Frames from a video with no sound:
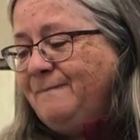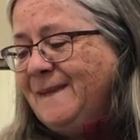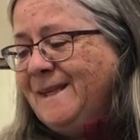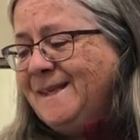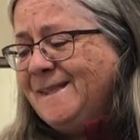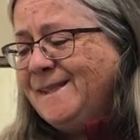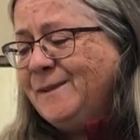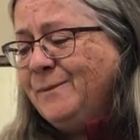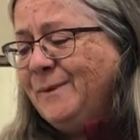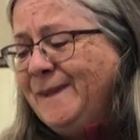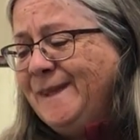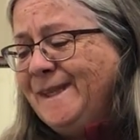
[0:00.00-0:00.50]

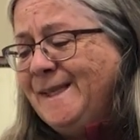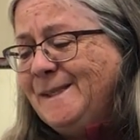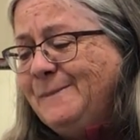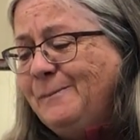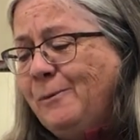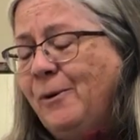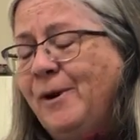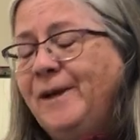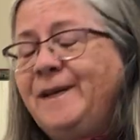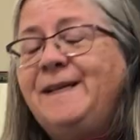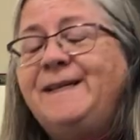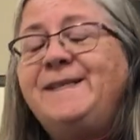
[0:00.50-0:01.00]
so at this
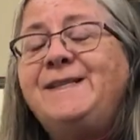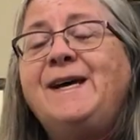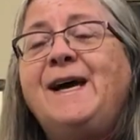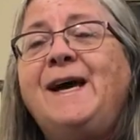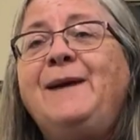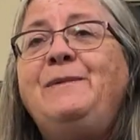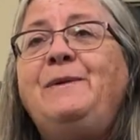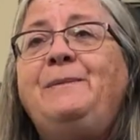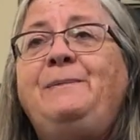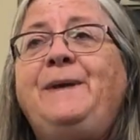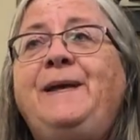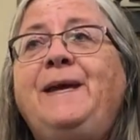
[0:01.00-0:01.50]
point in
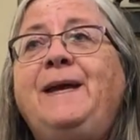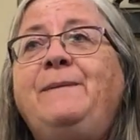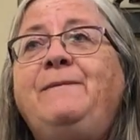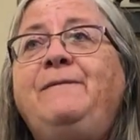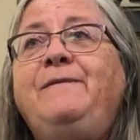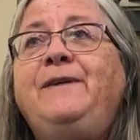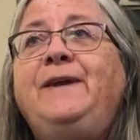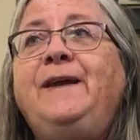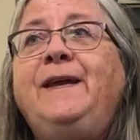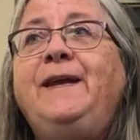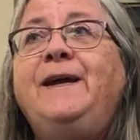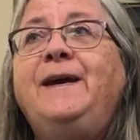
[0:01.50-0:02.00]
time at
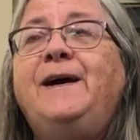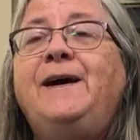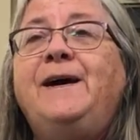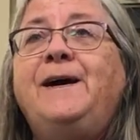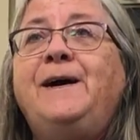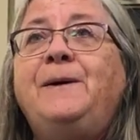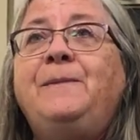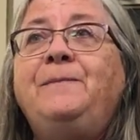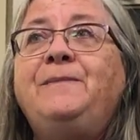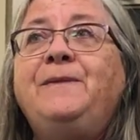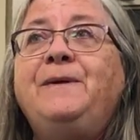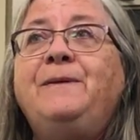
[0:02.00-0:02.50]

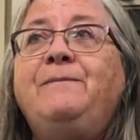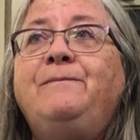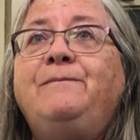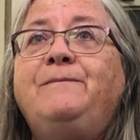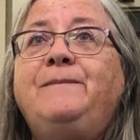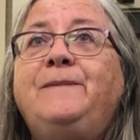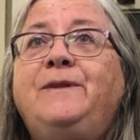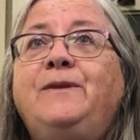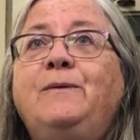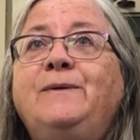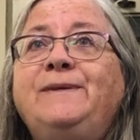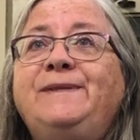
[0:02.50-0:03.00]
PMV,
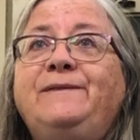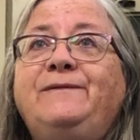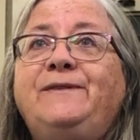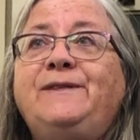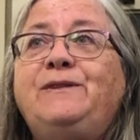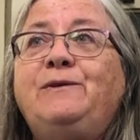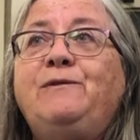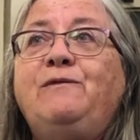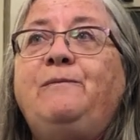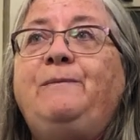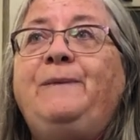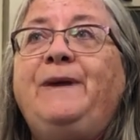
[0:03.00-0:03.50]
those of
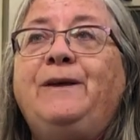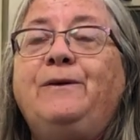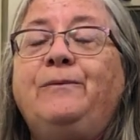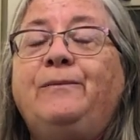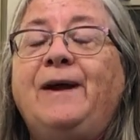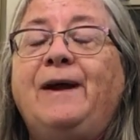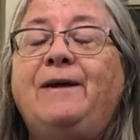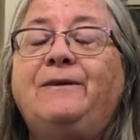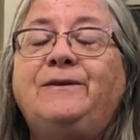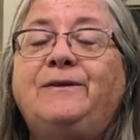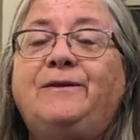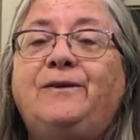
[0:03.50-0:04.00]
us who have been
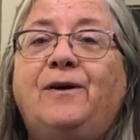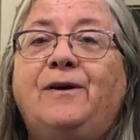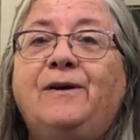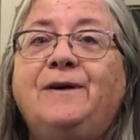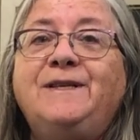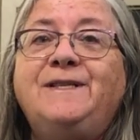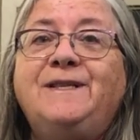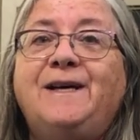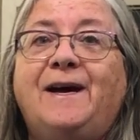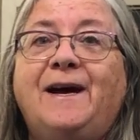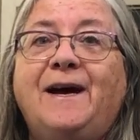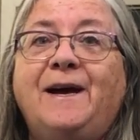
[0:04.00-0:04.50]
around a
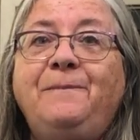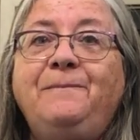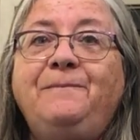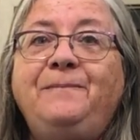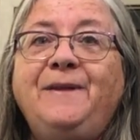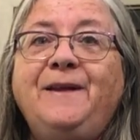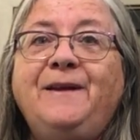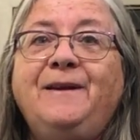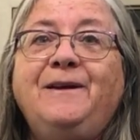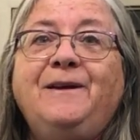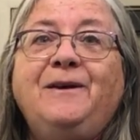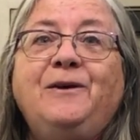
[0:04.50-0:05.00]
long time,
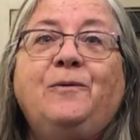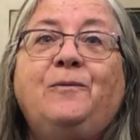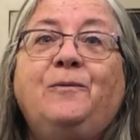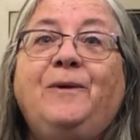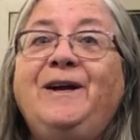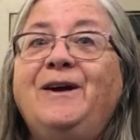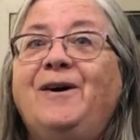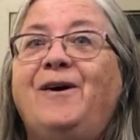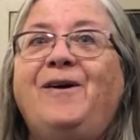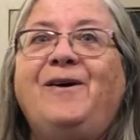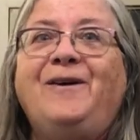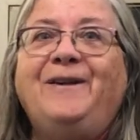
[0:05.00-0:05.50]

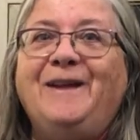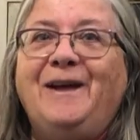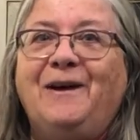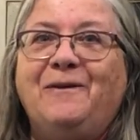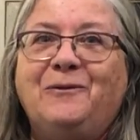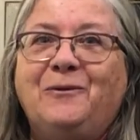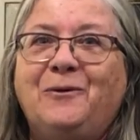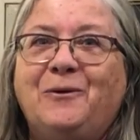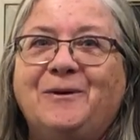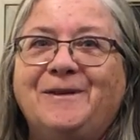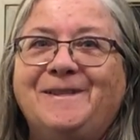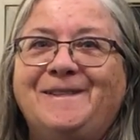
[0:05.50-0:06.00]
we all
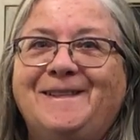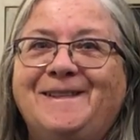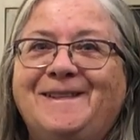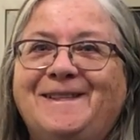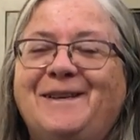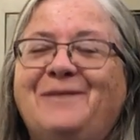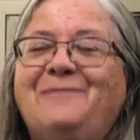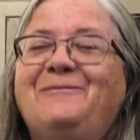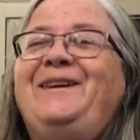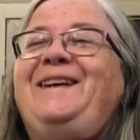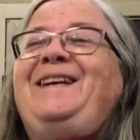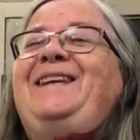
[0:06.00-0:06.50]
have corsets
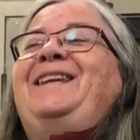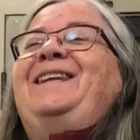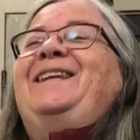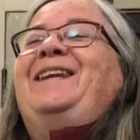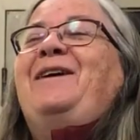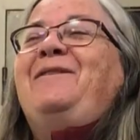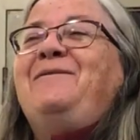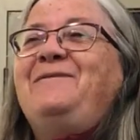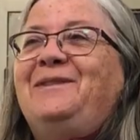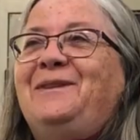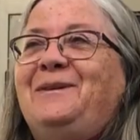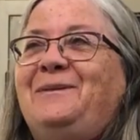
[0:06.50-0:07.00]
and we
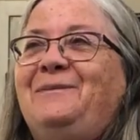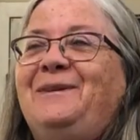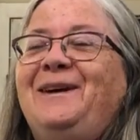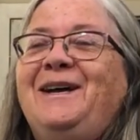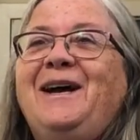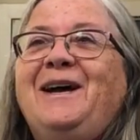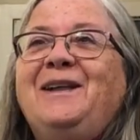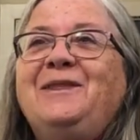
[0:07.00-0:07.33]
love them.